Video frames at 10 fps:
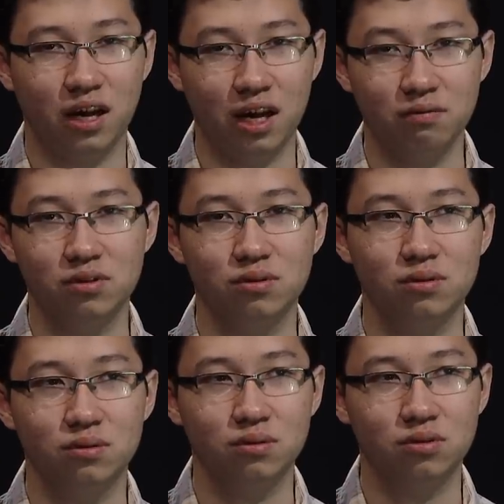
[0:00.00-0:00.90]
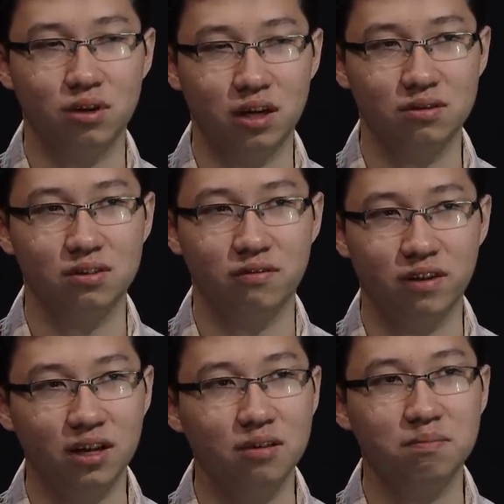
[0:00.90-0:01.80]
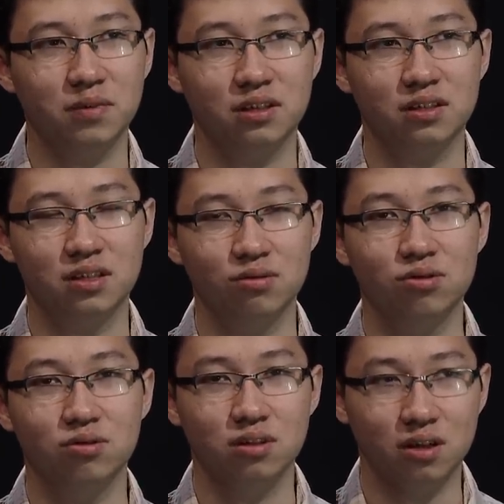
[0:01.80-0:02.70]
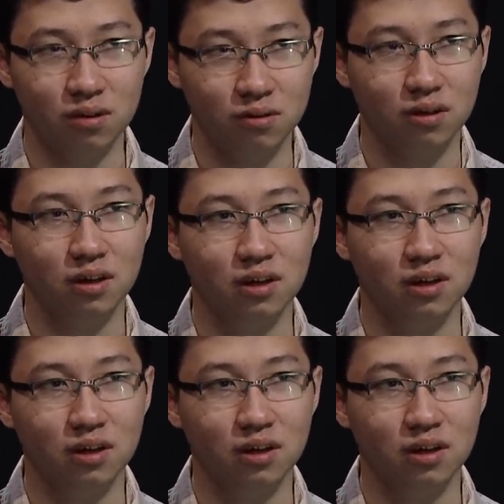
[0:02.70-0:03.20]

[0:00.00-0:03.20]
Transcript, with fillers: I have to try to develop my social skill